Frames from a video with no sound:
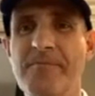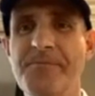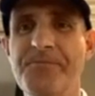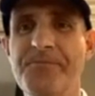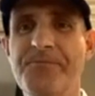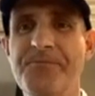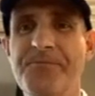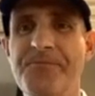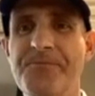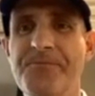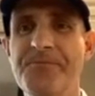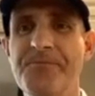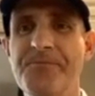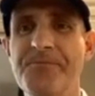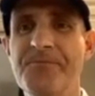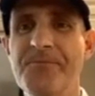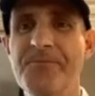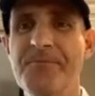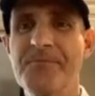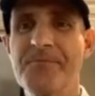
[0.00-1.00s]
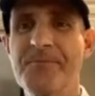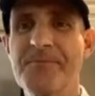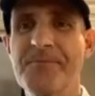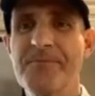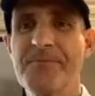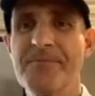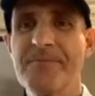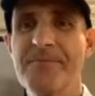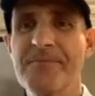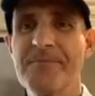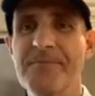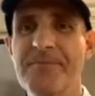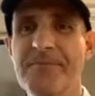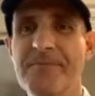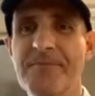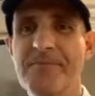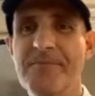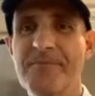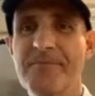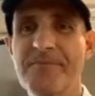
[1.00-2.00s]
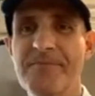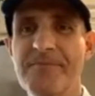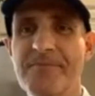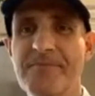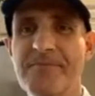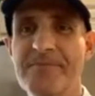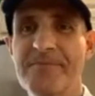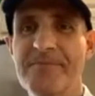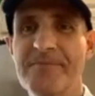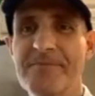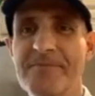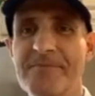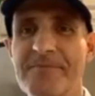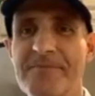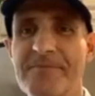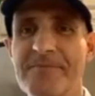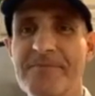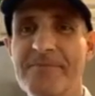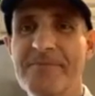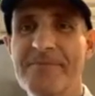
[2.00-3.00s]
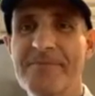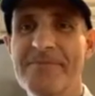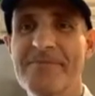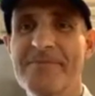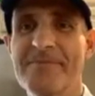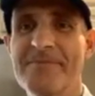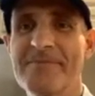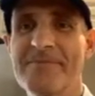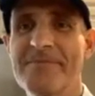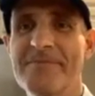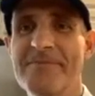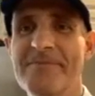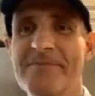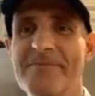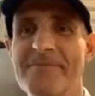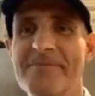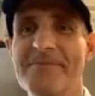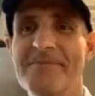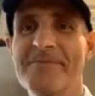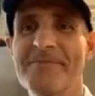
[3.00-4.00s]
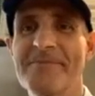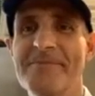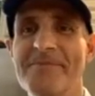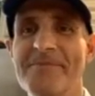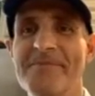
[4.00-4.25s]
(not speaking)